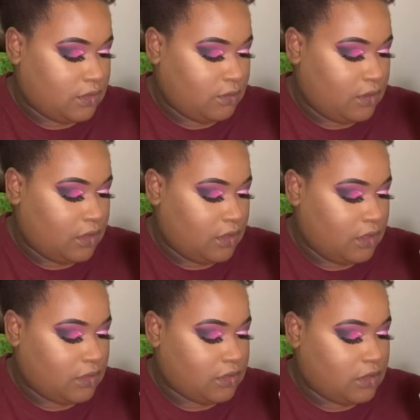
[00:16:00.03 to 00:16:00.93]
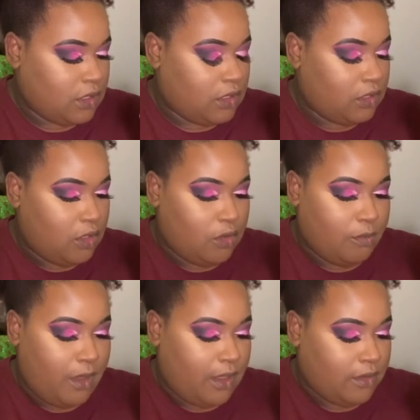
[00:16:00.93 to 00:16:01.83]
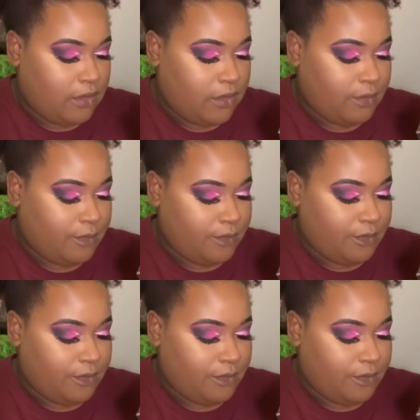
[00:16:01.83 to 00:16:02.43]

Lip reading: one, it's the Glow powder.